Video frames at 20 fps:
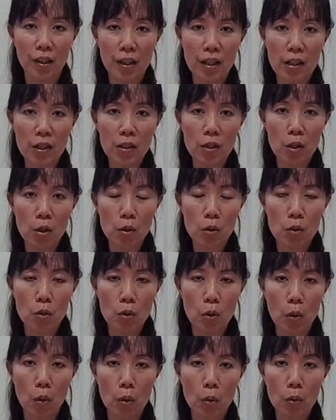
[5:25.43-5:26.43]
Okay?
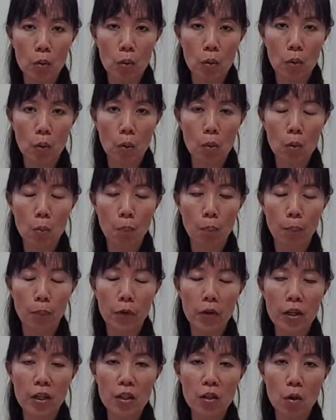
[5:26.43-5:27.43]
So don't
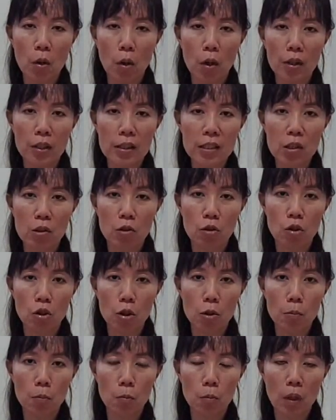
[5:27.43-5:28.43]
bring your this
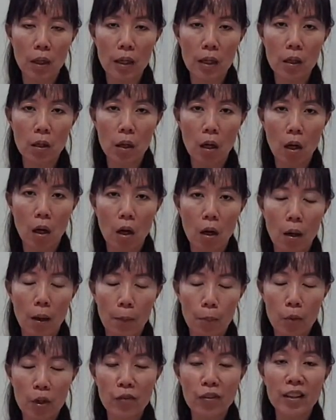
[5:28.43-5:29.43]
gym
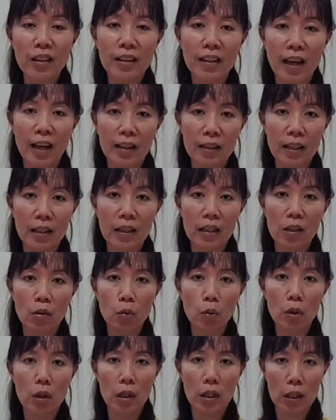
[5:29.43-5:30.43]
breathing technique
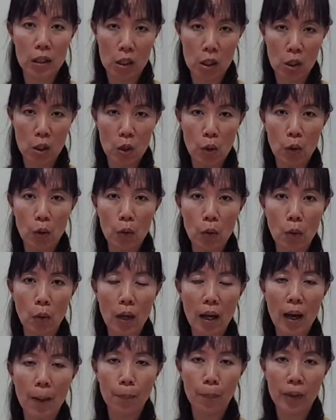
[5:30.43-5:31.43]
into the
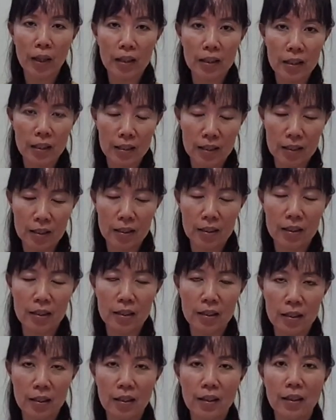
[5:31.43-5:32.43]
yoga practice.